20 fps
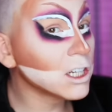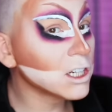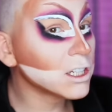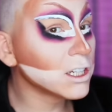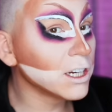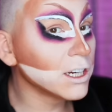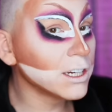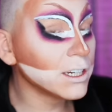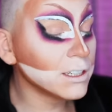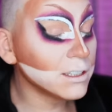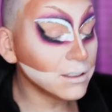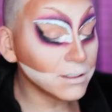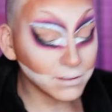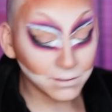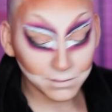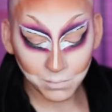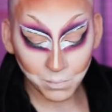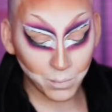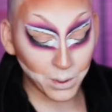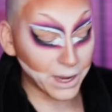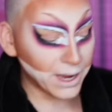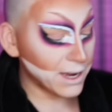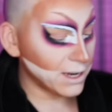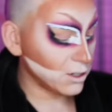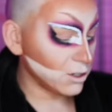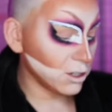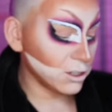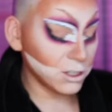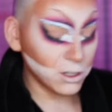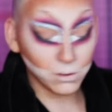look good, but
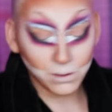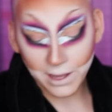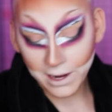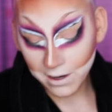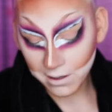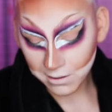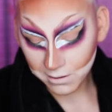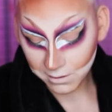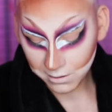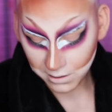it took two layers,